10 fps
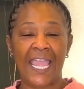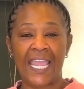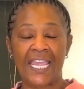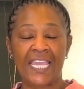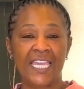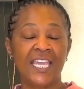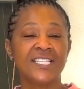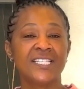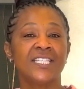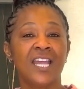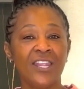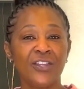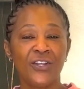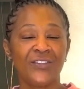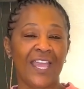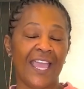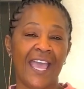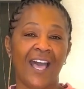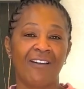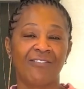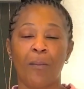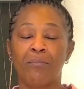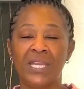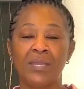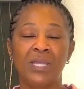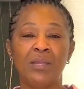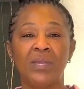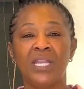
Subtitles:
And he is another that have many